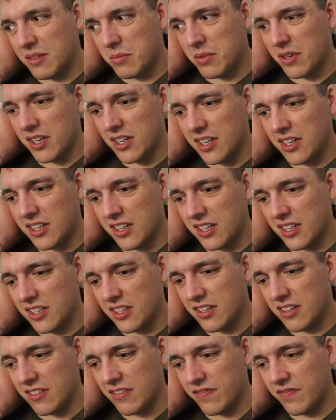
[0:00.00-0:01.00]
But.
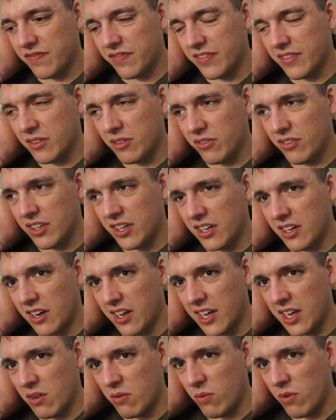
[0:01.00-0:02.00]
We'll figure it.
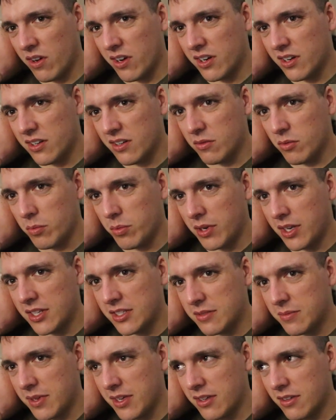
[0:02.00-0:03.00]
I got water. We'll put on
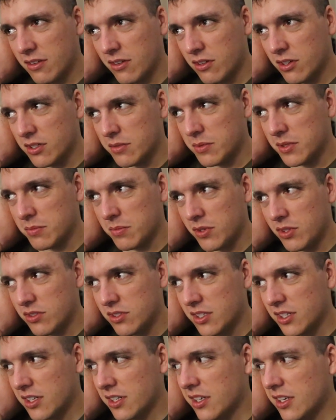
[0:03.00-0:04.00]
some Christmas
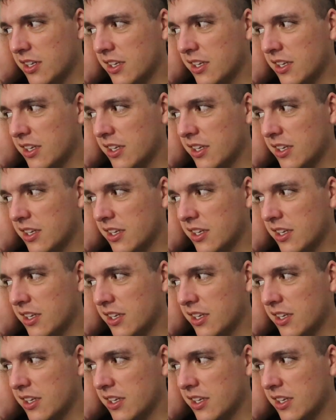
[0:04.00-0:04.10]
music.